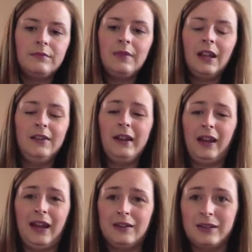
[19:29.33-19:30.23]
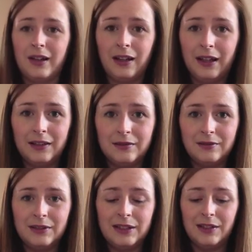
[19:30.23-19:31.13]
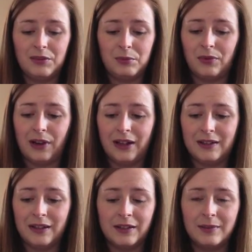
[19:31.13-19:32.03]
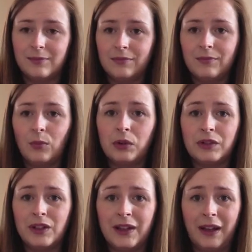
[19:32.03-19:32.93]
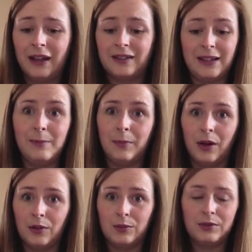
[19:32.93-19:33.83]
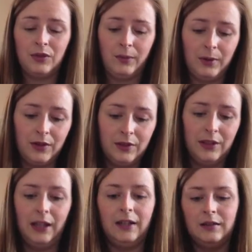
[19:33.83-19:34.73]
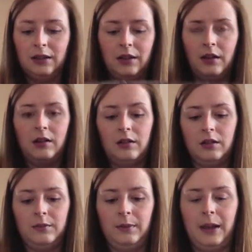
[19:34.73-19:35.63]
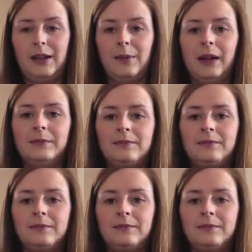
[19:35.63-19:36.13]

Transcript: and then I get stuck in decision paralysis, what to knit next limbo, which I'm currently in. Anyway,